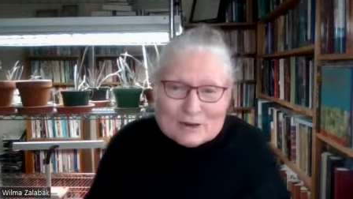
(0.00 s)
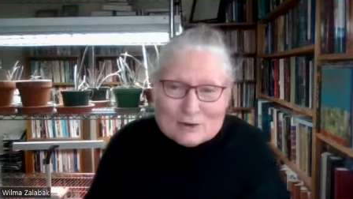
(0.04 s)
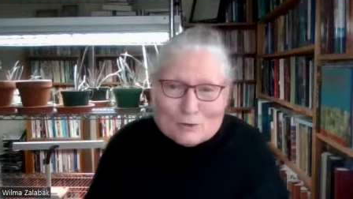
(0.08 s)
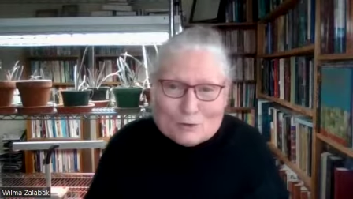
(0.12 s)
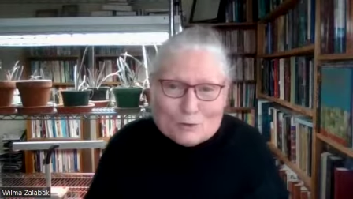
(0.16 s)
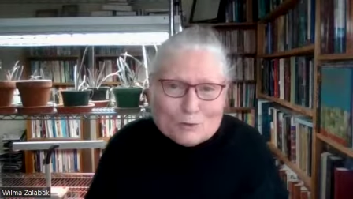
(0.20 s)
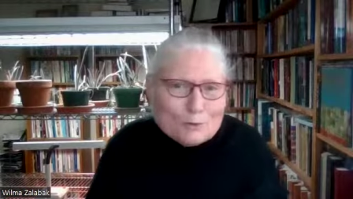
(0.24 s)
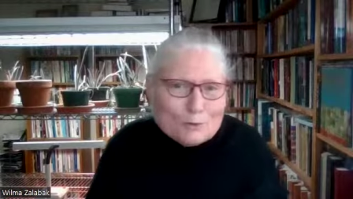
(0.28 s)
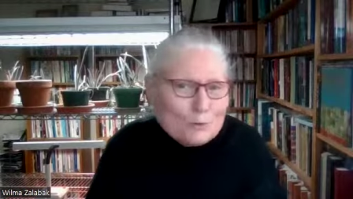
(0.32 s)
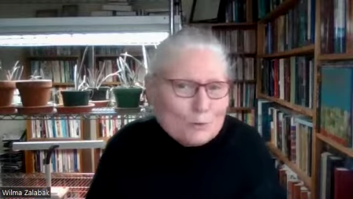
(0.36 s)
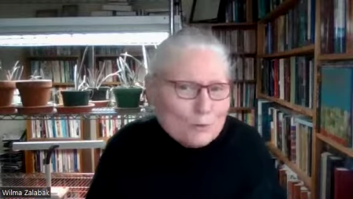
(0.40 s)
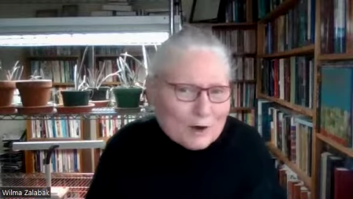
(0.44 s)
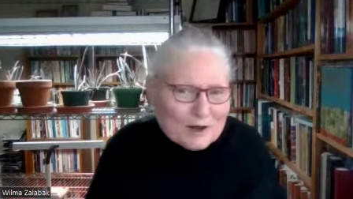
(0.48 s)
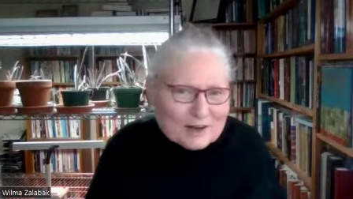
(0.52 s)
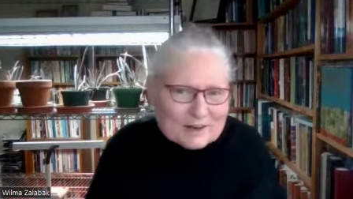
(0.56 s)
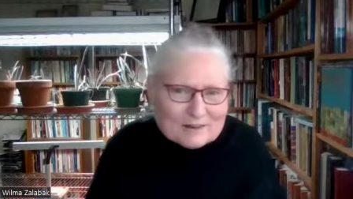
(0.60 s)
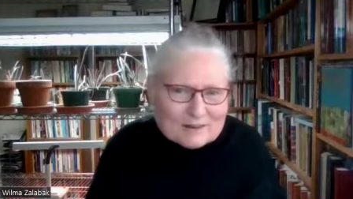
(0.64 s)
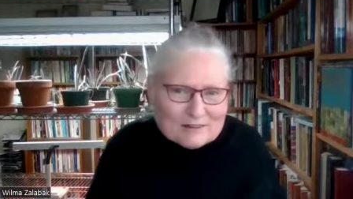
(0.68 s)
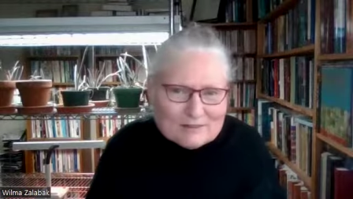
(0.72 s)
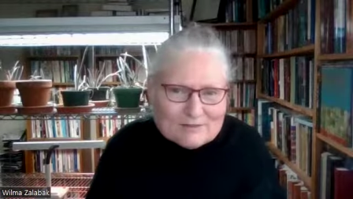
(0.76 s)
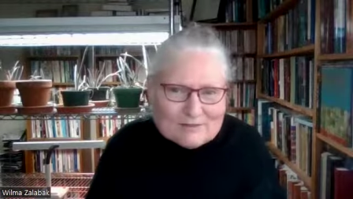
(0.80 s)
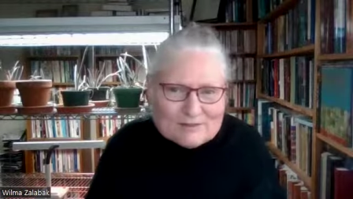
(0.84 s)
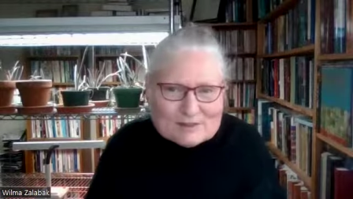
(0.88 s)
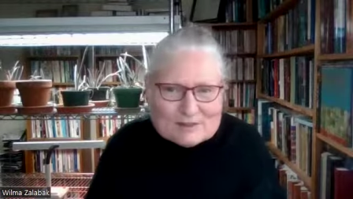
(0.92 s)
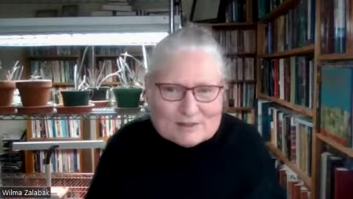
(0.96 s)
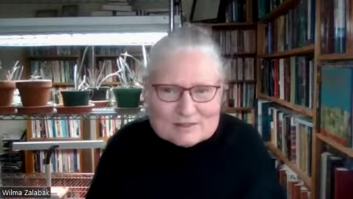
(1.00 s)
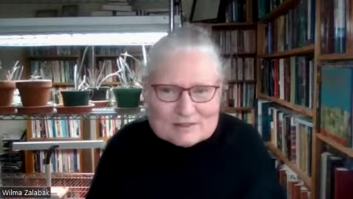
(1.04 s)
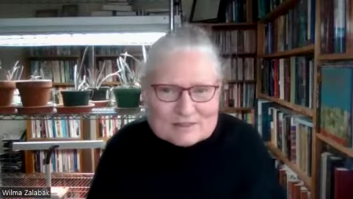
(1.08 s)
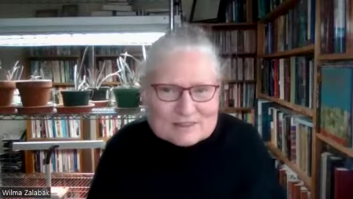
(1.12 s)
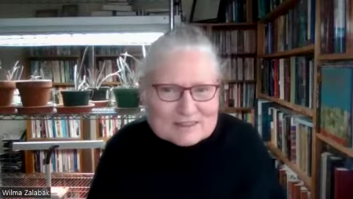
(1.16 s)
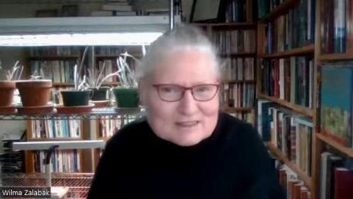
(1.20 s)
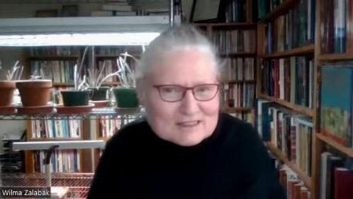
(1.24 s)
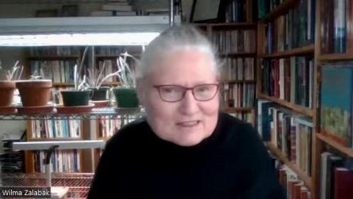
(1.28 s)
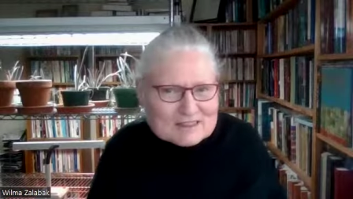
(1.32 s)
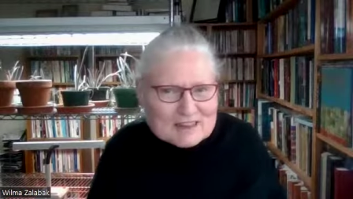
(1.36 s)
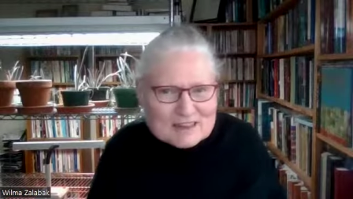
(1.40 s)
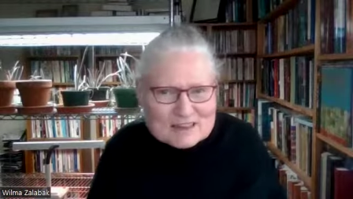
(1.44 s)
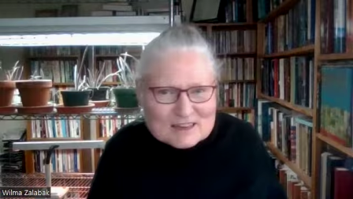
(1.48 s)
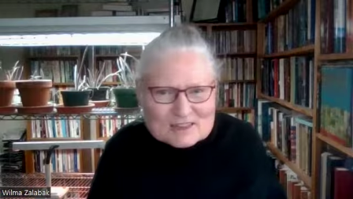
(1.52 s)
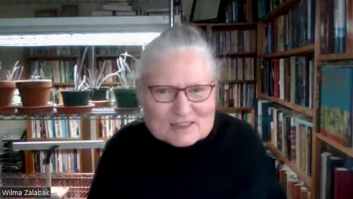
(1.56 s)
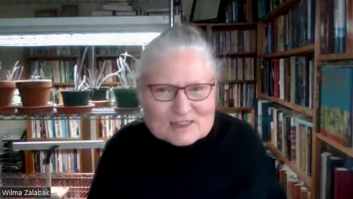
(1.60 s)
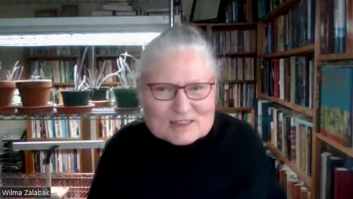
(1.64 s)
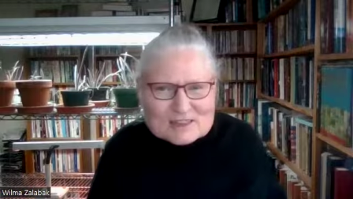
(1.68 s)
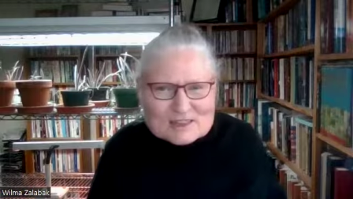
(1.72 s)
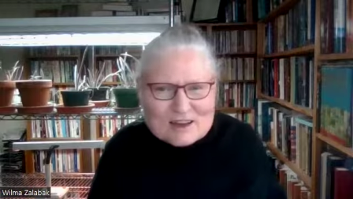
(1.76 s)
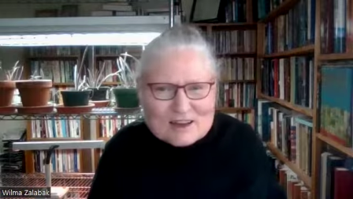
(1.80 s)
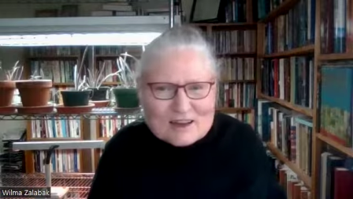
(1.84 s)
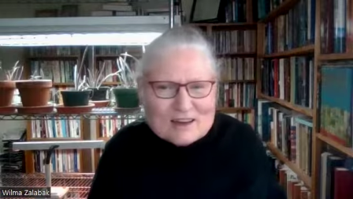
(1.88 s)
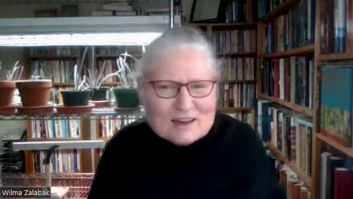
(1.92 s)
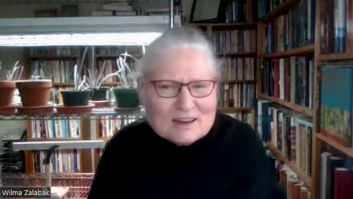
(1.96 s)
wonderful
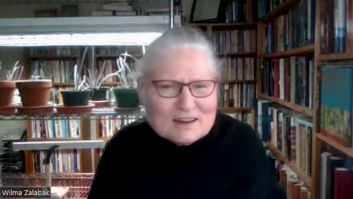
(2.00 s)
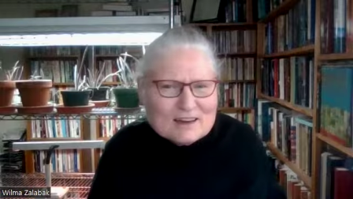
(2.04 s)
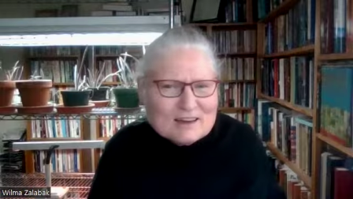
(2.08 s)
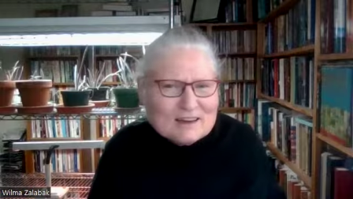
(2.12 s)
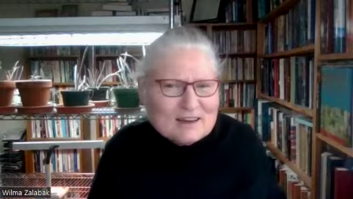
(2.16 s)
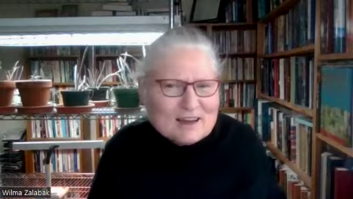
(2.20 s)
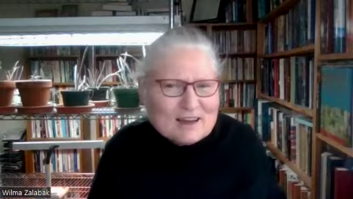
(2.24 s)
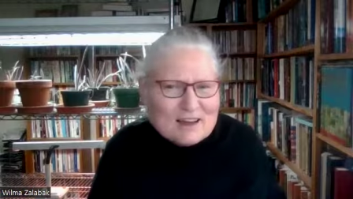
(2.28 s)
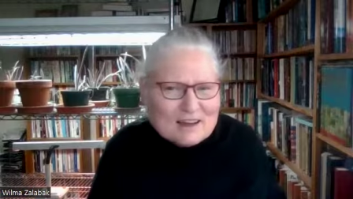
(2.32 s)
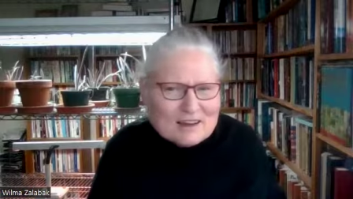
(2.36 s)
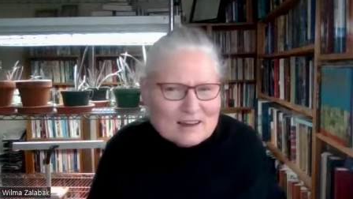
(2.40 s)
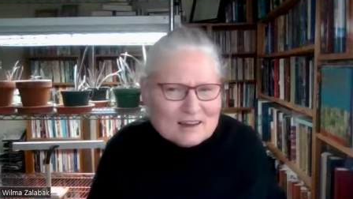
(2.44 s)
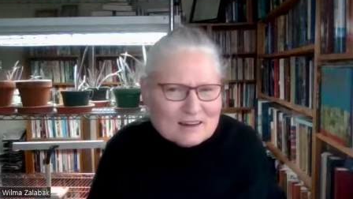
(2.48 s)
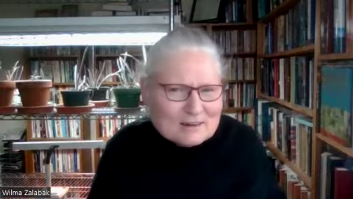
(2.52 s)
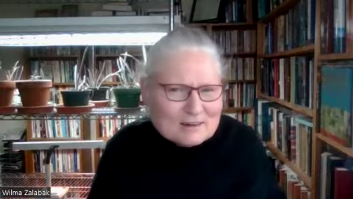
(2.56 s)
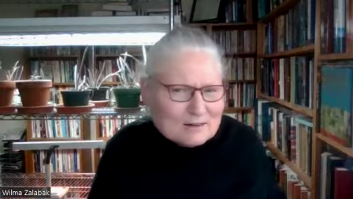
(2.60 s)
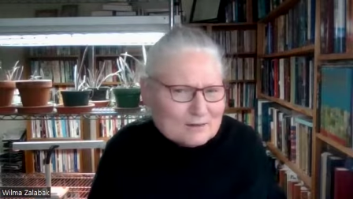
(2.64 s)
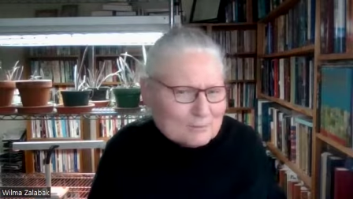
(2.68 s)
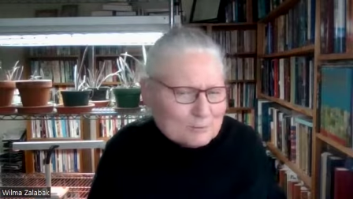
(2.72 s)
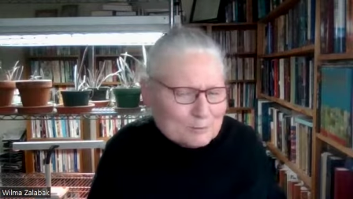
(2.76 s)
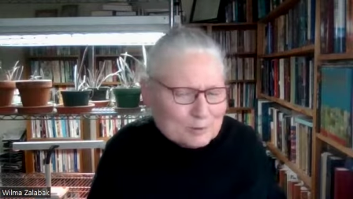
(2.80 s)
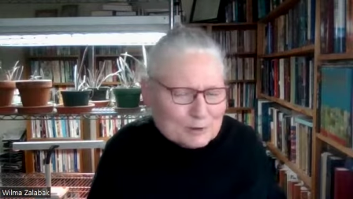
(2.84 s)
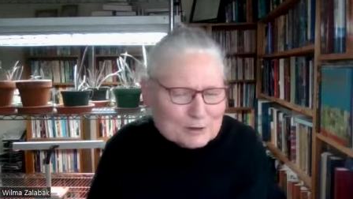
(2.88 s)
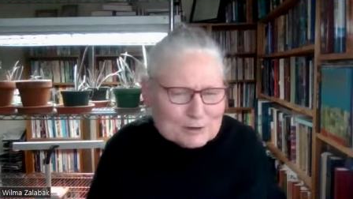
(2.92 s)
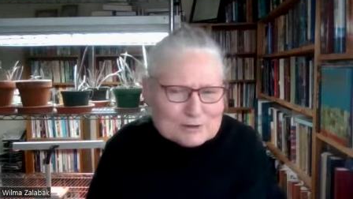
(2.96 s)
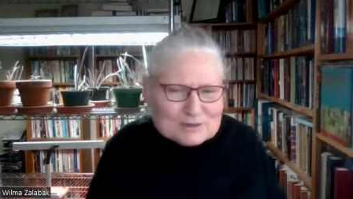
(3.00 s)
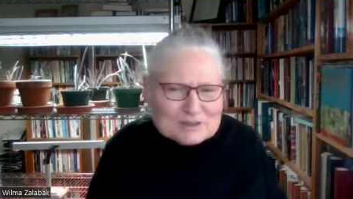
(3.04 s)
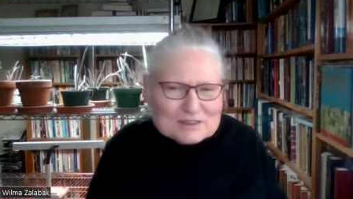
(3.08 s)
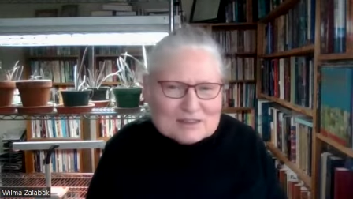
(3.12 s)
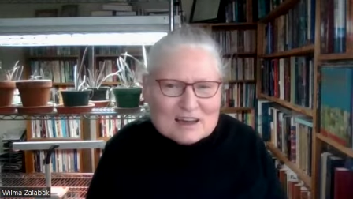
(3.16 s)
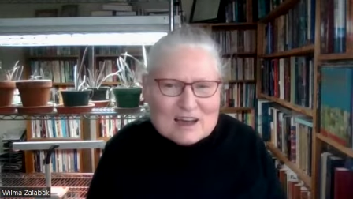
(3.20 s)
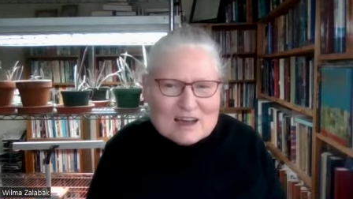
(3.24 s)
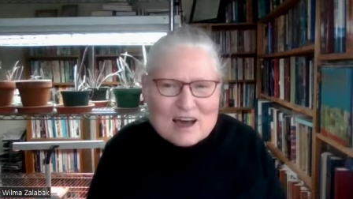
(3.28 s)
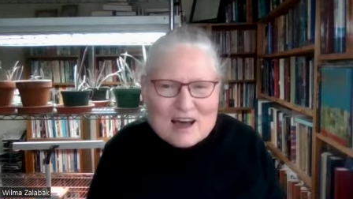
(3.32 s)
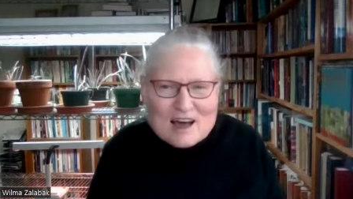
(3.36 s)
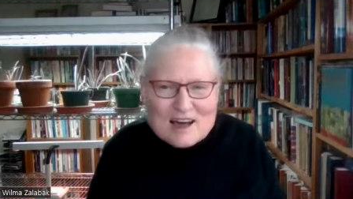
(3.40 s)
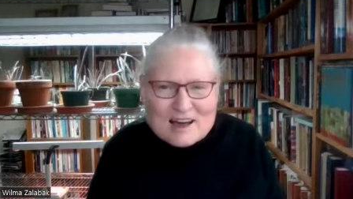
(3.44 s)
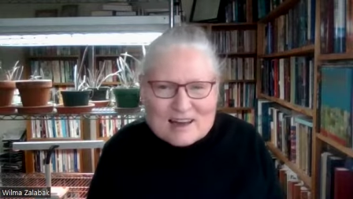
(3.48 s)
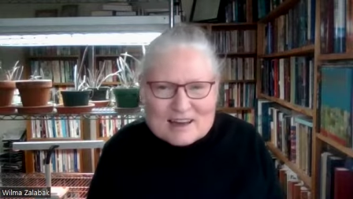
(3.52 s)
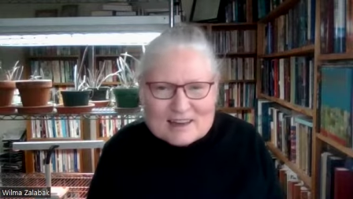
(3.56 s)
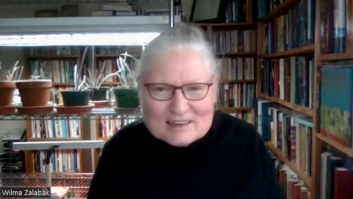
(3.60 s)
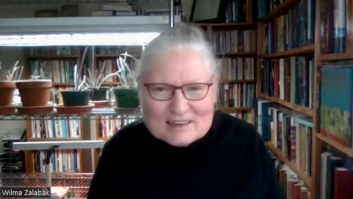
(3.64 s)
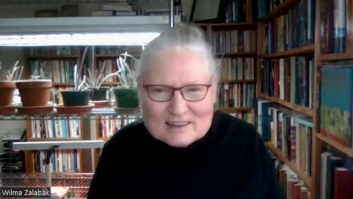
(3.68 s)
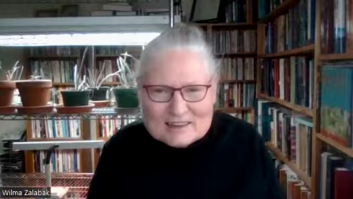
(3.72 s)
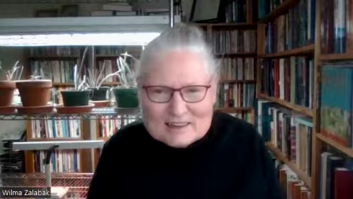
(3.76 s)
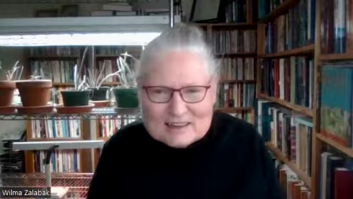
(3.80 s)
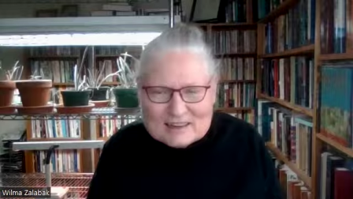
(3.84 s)
sunshine and blue sky